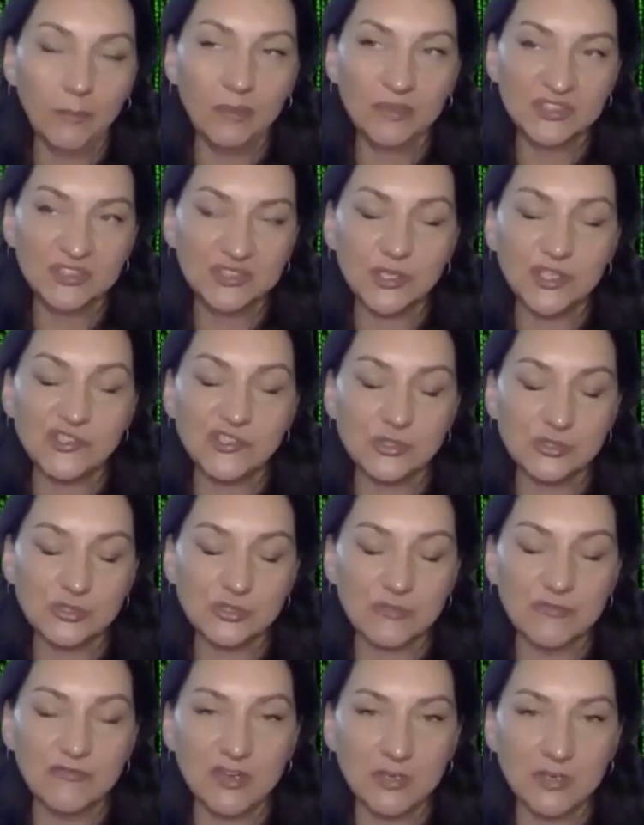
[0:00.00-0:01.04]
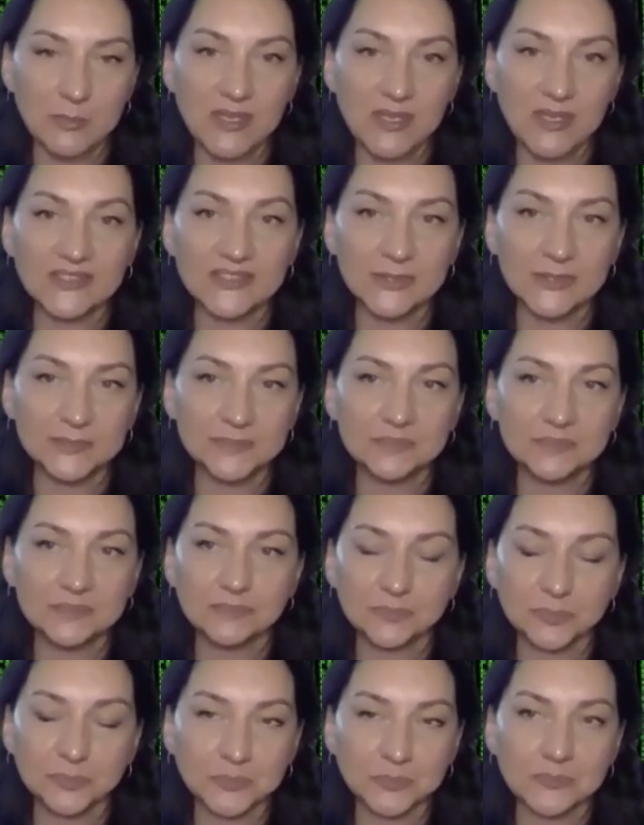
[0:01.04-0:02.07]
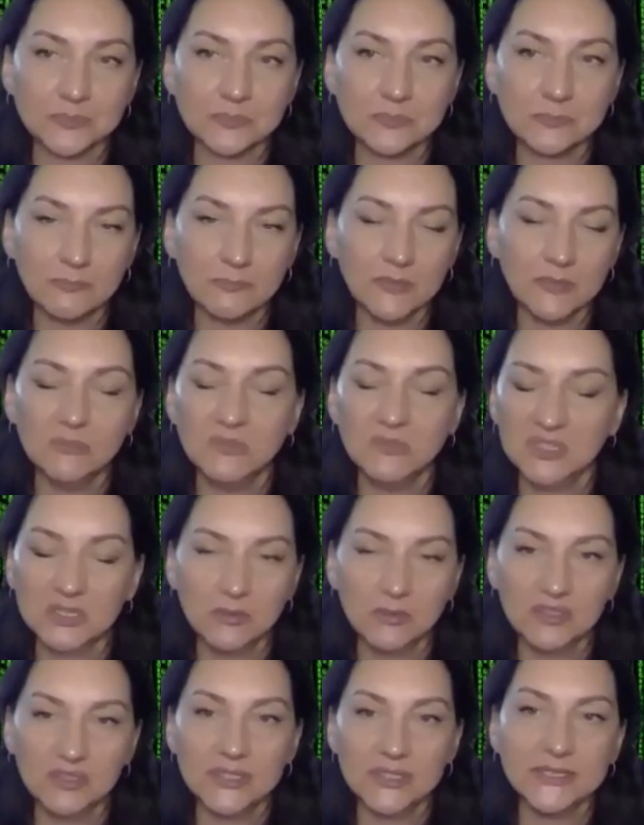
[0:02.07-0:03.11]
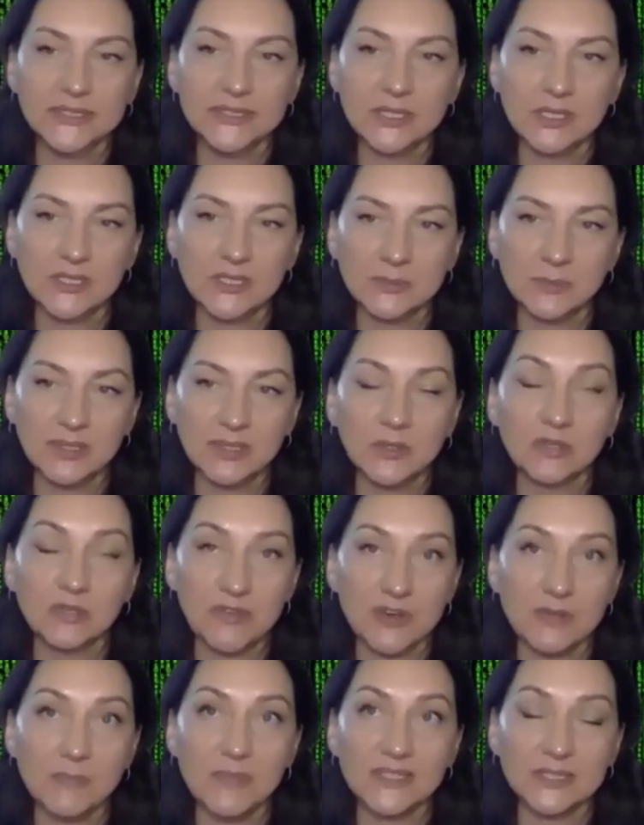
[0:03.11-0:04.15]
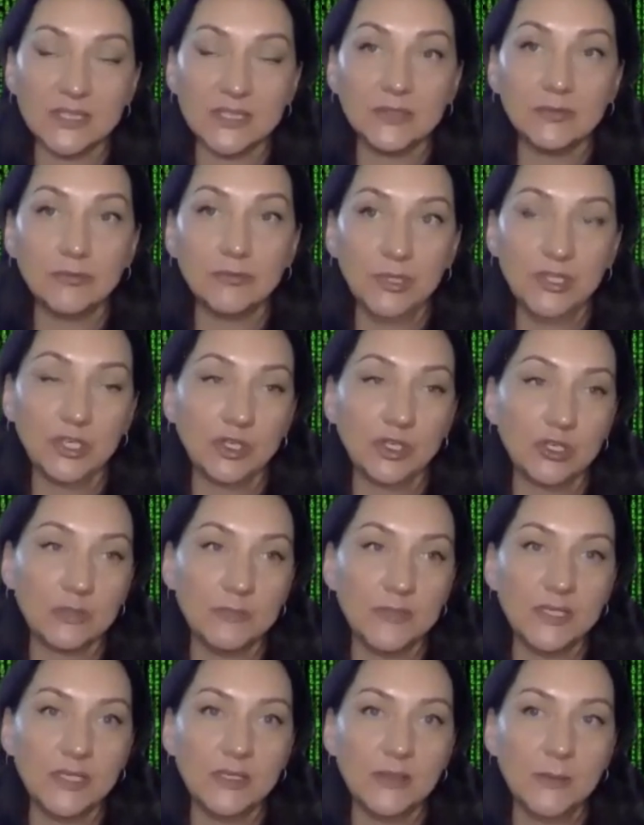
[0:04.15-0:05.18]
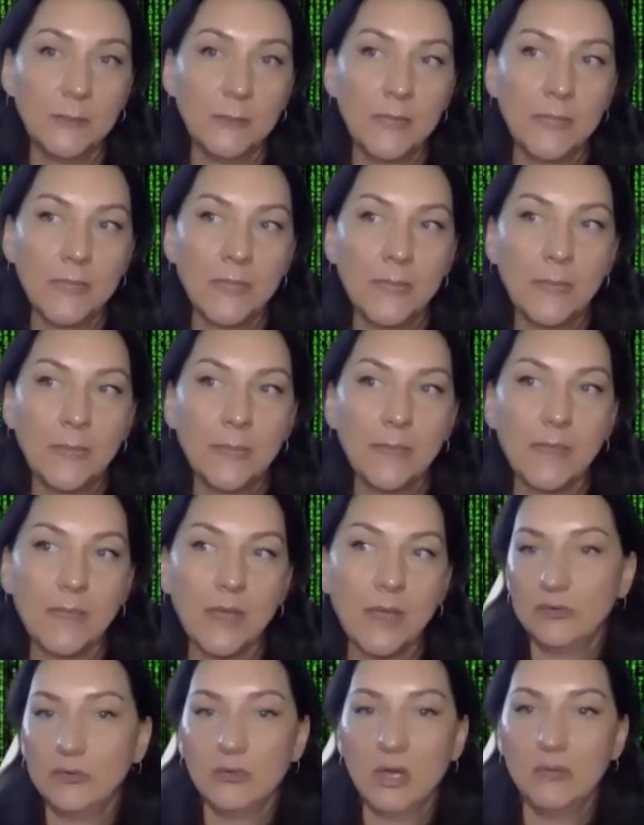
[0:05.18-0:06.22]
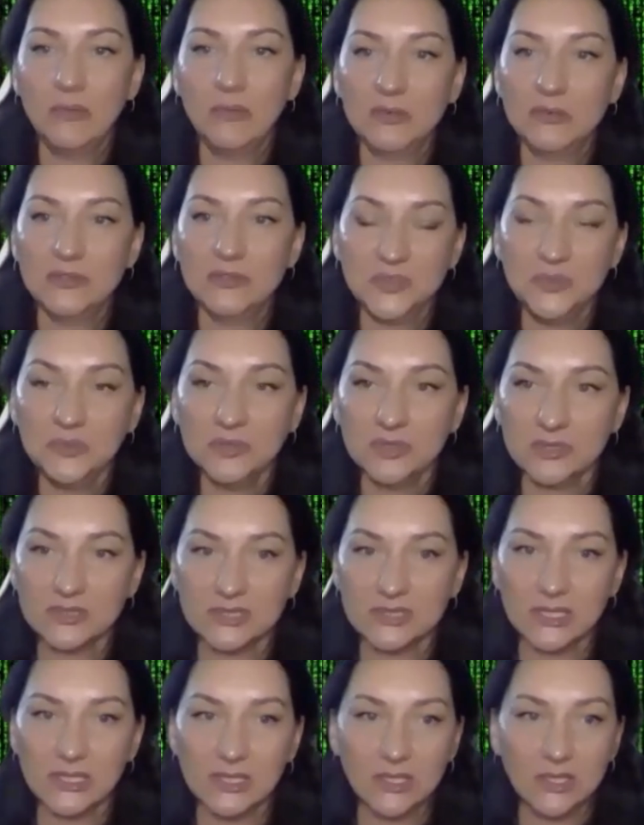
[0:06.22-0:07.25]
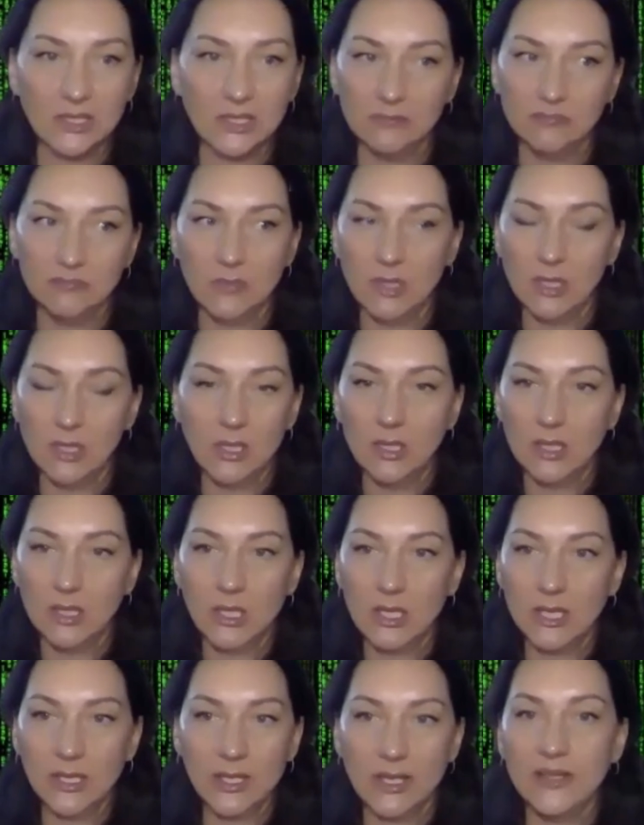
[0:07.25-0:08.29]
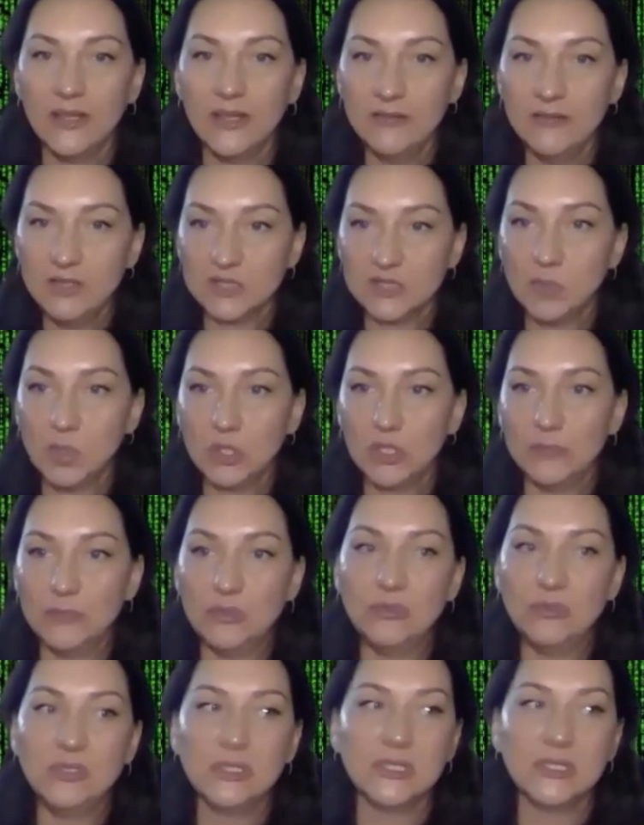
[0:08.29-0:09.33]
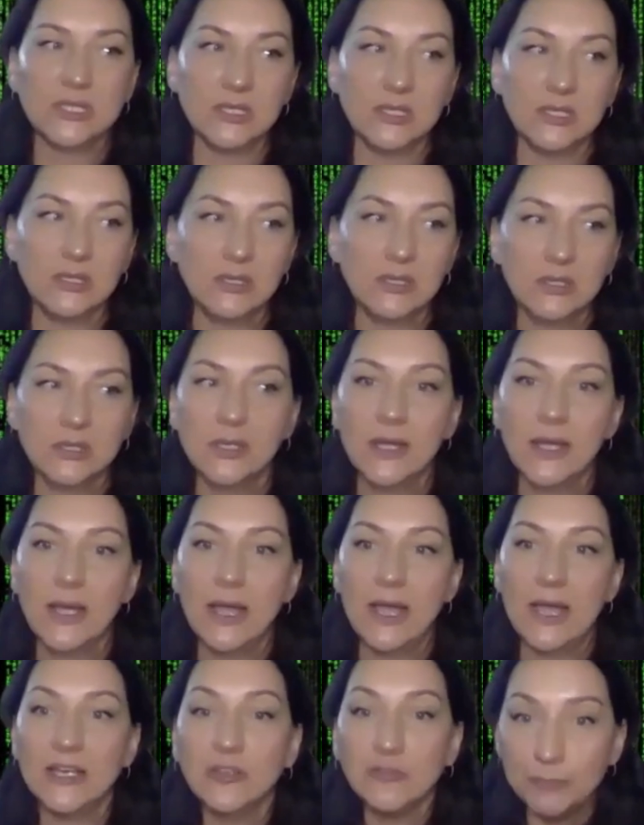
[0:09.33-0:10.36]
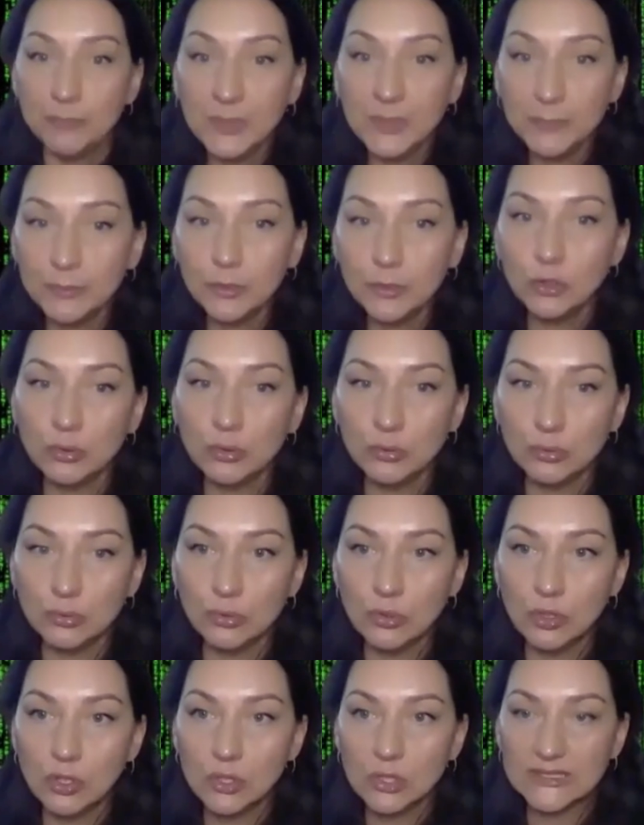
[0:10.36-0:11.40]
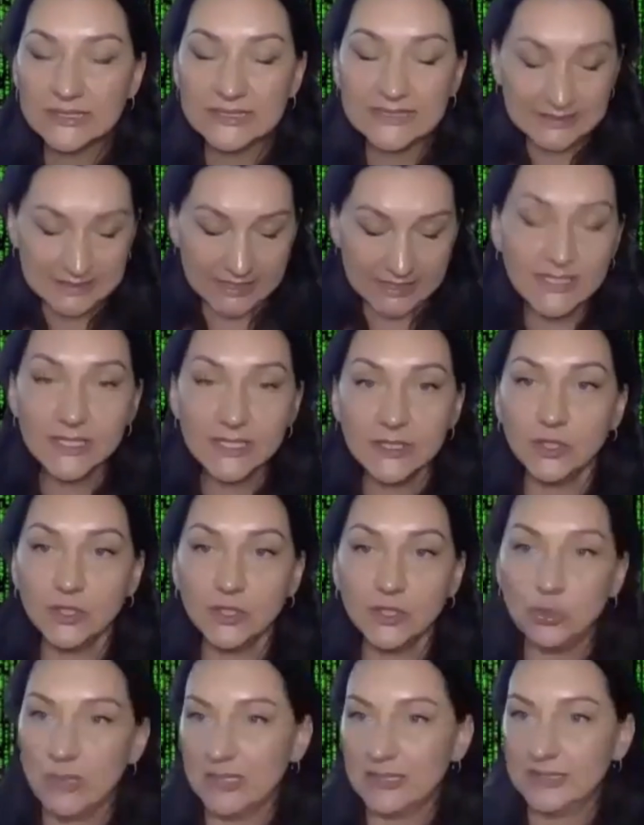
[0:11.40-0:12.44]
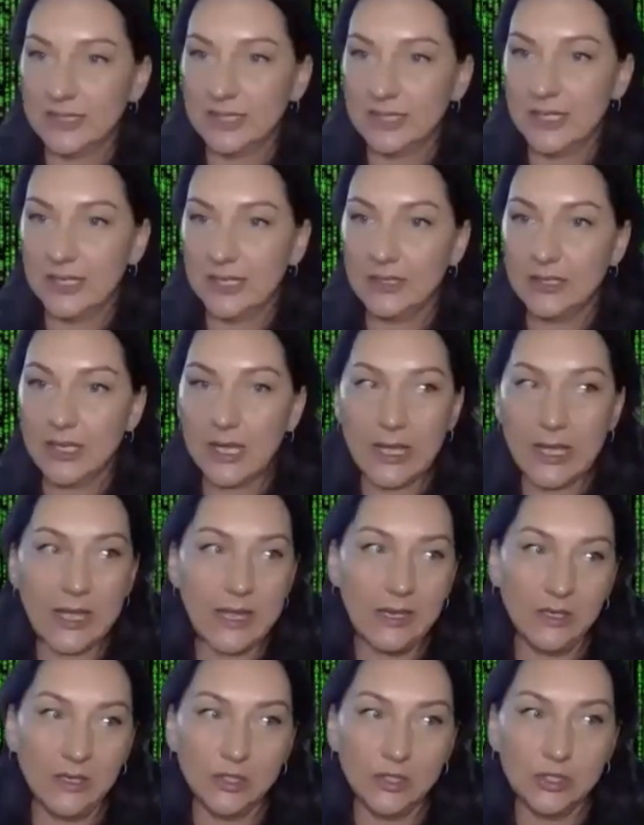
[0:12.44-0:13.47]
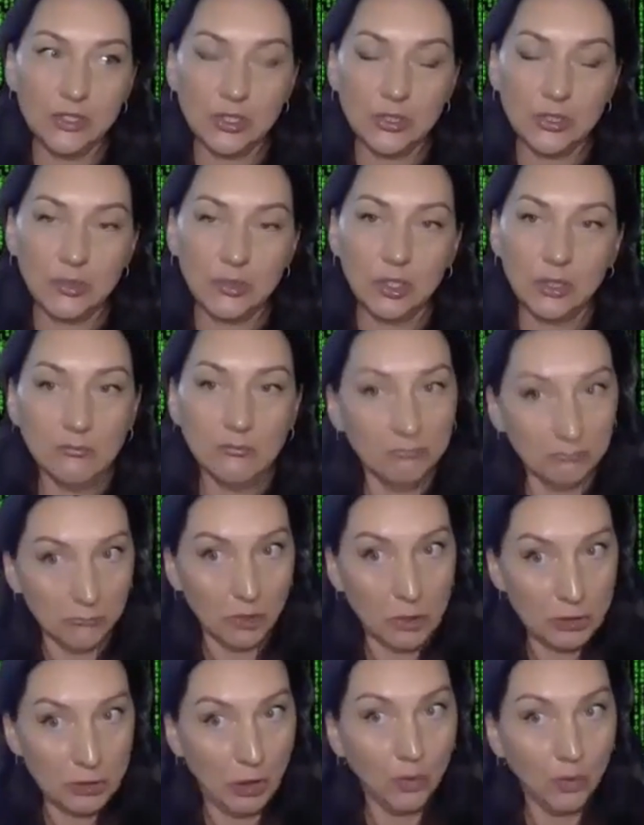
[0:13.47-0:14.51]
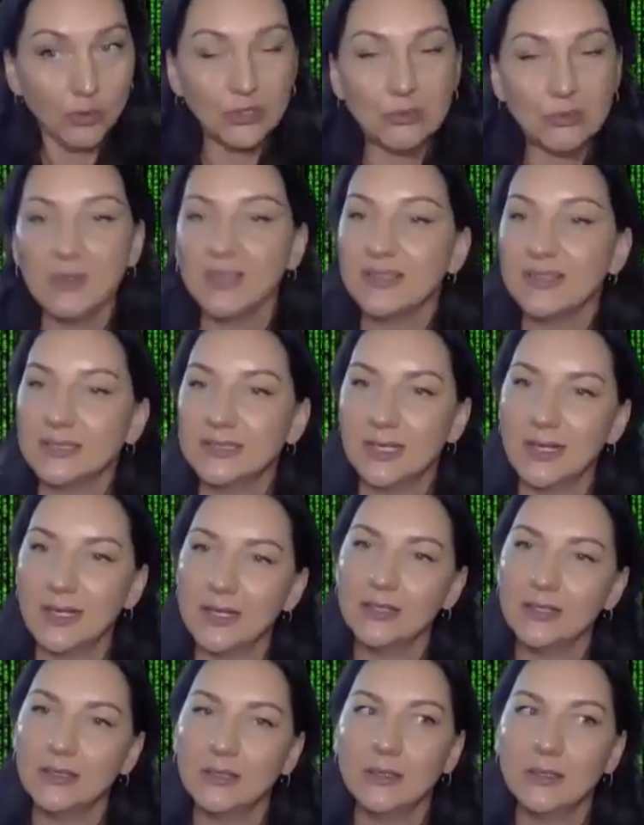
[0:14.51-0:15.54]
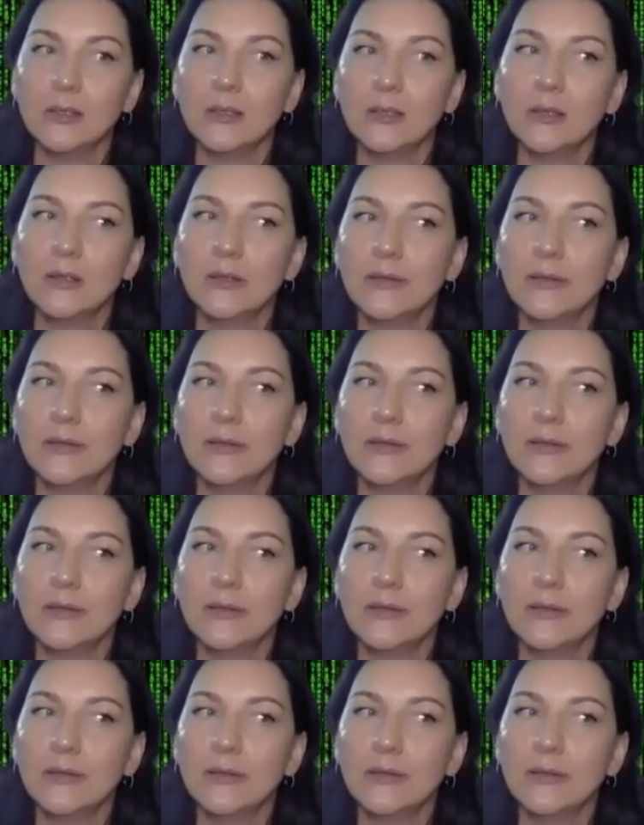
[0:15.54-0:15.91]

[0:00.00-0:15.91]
couple situations got very messy. I'm not going to go into details. It got very messy. It really hurt me. I don't know how I'm going to do this. Like, I live in a small community, and if people who studying human design and know human design,